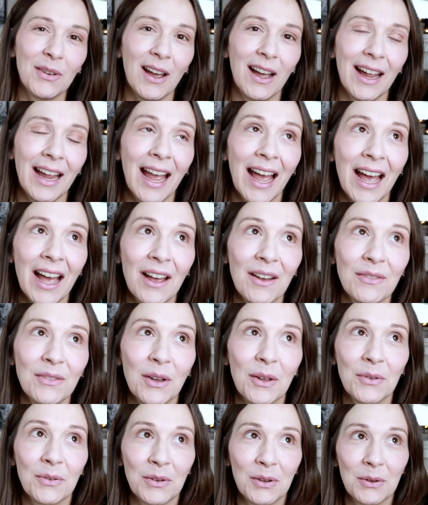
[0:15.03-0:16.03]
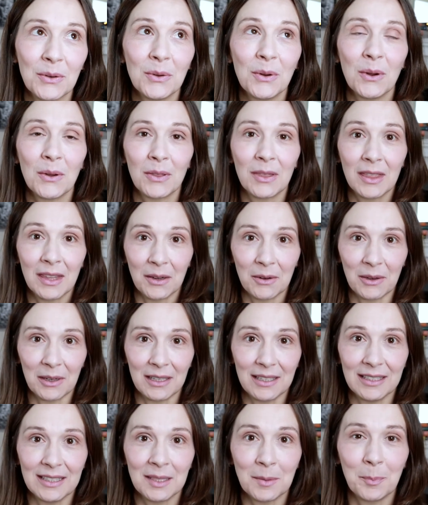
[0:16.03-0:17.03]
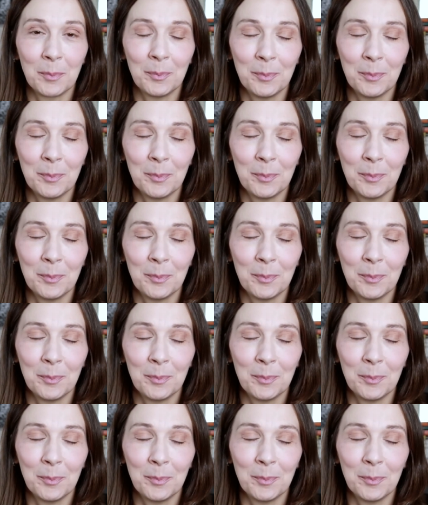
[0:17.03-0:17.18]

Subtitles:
I have a few theories,